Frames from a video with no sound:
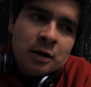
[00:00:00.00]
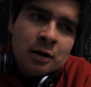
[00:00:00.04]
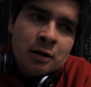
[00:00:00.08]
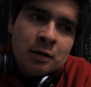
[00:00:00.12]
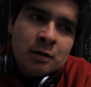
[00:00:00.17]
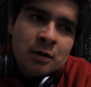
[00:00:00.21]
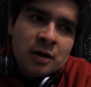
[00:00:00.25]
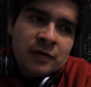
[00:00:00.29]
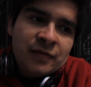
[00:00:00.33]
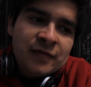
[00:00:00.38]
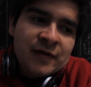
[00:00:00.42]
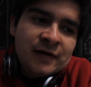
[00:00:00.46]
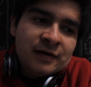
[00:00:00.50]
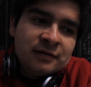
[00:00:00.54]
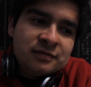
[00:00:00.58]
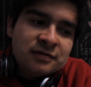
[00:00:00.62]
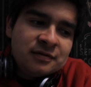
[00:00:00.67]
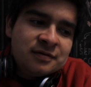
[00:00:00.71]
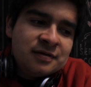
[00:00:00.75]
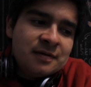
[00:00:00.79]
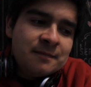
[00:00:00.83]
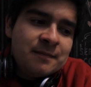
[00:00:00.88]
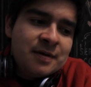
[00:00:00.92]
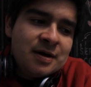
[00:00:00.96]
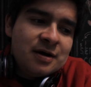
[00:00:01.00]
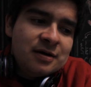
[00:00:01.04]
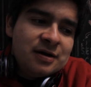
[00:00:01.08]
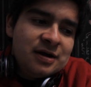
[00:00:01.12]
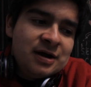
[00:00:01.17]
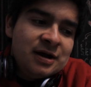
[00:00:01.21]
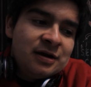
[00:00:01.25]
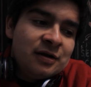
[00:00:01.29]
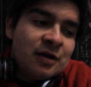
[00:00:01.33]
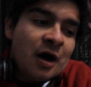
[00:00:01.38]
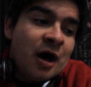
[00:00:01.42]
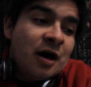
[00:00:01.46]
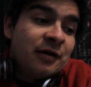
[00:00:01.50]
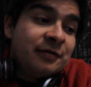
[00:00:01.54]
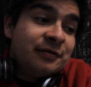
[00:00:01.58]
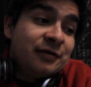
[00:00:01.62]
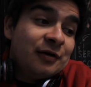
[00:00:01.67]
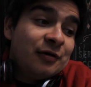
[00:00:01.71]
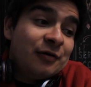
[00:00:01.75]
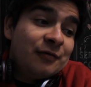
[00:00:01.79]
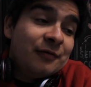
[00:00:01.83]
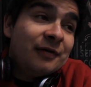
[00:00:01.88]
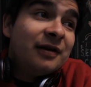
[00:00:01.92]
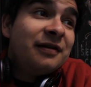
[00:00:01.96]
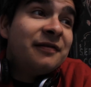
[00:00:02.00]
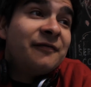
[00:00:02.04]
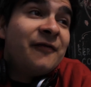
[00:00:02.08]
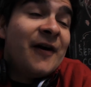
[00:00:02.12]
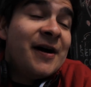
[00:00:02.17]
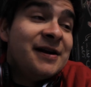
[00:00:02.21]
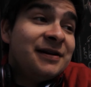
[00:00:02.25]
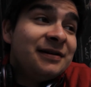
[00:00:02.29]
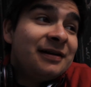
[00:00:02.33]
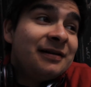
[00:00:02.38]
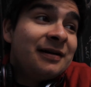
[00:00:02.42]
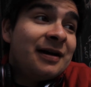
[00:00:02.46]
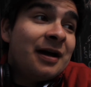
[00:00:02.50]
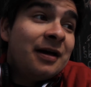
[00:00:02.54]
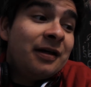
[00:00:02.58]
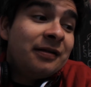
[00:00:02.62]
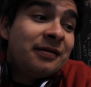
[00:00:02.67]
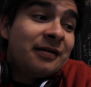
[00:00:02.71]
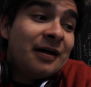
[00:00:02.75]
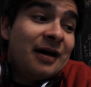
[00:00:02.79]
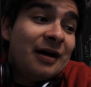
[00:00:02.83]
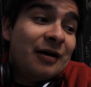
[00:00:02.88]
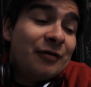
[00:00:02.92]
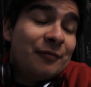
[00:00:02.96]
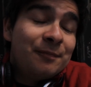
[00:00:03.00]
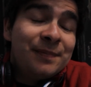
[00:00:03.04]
No, I think that's about it. Also, it's fun because